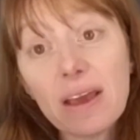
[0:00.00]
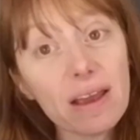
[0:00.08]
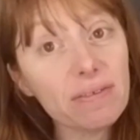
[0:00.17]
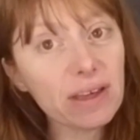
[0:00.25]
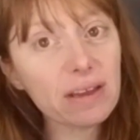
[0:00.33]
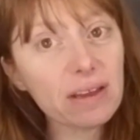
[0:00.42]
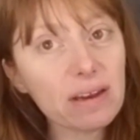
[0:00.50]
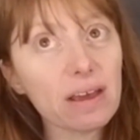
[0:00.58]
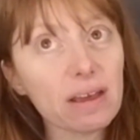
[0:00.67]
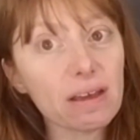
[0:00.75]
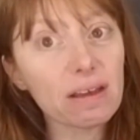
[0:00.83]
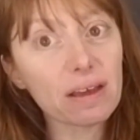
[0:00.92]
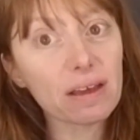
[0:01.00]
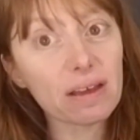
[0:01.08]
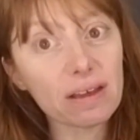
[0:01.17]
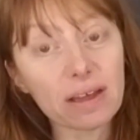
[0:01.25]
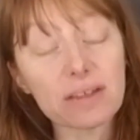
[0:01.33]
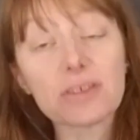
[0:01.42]

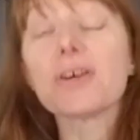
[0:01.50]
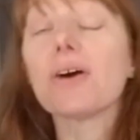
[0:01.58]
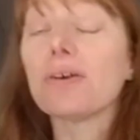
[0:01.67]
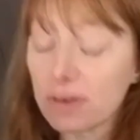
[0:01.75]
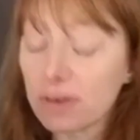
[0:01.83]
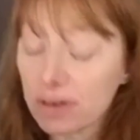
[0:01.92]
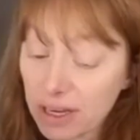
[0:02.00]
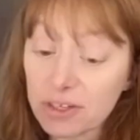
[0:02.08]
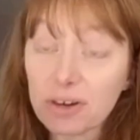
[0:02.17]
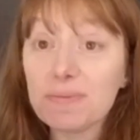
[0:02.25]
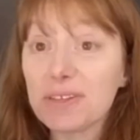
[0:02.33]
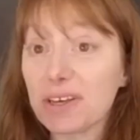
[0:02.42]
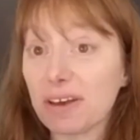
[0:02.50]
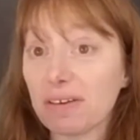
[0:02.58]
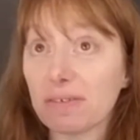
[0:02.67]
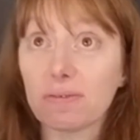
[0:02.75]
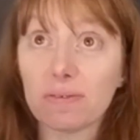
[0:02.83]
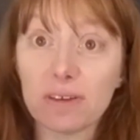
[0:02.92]
And so in terms
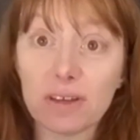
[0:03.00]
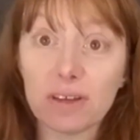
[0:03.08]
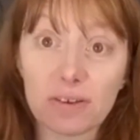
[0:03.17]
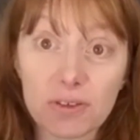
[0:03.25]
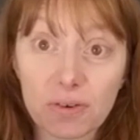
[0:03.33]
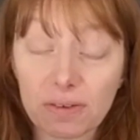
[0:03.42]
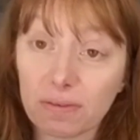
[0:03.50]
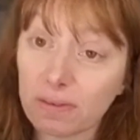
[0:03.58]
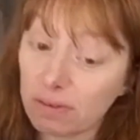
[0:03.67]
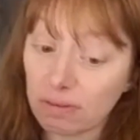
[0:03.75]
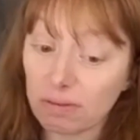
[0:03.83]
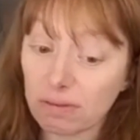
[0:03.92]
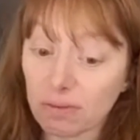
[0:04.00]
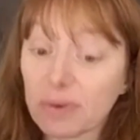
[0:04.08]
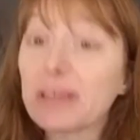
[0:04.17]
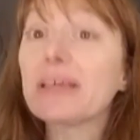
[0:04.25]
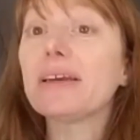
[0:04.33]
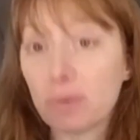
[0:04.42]
of, sort of
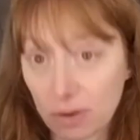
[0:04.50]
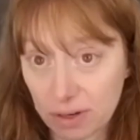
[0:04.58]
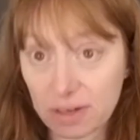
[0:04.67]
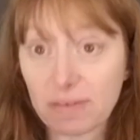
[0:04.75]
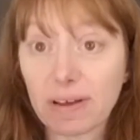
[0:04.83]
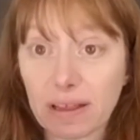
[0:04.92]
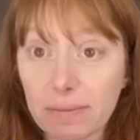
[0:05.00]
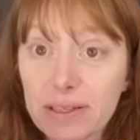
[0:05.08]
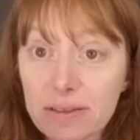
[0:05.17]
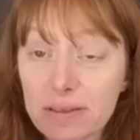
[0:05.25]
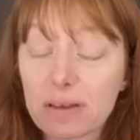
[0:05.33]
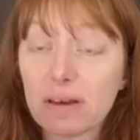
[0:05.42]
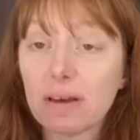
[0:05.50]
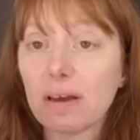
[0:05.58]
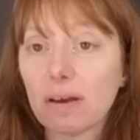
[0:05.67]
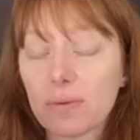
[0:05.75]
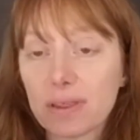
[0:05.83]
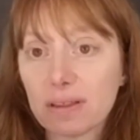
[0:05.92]
really important developments
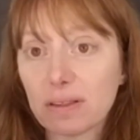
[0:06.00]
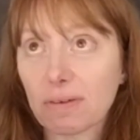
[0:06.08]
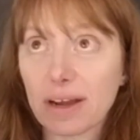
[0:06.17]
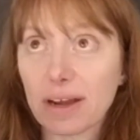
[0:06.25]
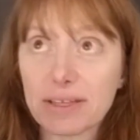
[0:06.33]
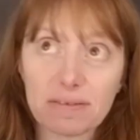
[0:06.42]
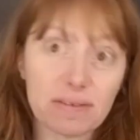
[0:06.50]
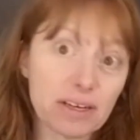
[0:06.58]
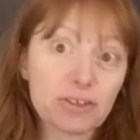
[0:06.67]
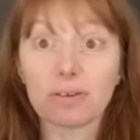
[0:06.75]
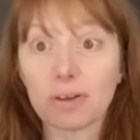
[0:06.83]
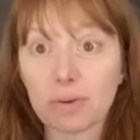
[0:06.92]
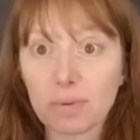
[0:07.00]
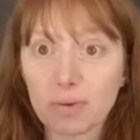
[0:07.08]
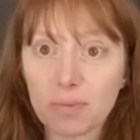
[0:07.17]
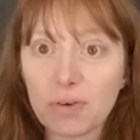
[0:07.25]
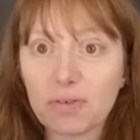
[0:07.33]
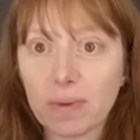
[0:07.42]
within the rights of nature global
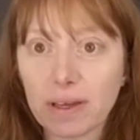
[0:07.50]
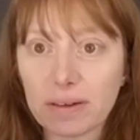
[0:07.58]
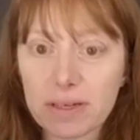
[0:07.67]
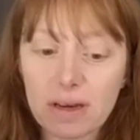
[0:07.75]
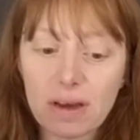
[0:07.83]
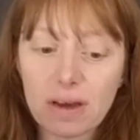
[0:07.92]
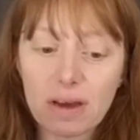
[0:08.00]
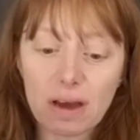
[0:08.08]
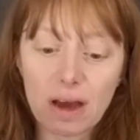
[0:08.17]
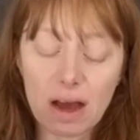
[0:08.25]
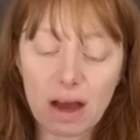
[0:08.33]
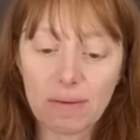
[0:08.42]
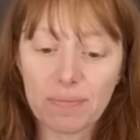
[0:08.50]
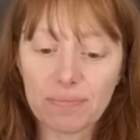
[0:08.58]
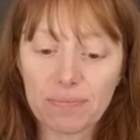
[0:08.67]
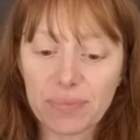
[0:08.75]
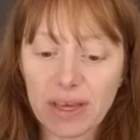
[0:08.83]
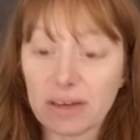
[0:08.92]
movement,
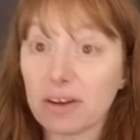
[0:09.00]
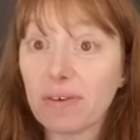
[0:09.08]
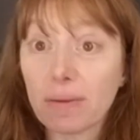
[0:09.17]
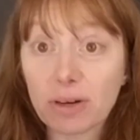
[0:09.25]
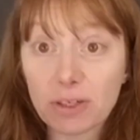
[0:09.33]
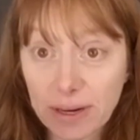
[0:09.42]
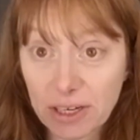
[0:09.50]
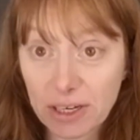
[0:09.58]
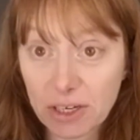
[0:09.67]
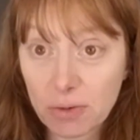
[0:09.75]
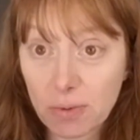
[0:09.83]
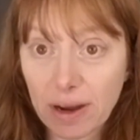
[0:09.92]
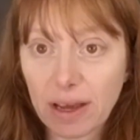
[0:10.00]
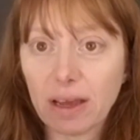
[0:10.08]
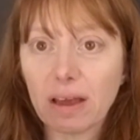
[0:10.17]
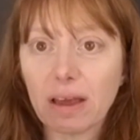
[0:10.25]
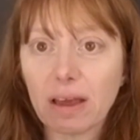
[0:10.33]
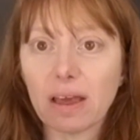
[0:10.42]
in November
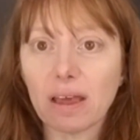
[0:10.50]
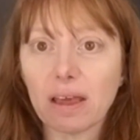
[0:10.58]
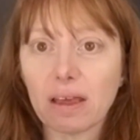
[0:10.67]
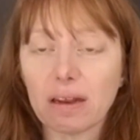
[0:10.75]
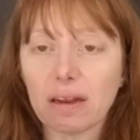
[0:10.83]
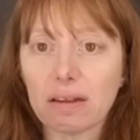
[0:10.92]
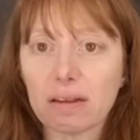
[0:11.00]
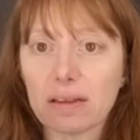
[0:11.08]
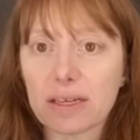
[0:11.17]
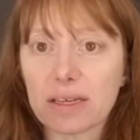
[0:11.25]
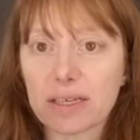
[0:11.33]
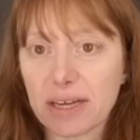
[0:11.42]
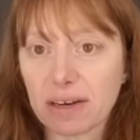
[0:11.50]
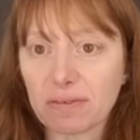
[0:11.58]
2020, in the state of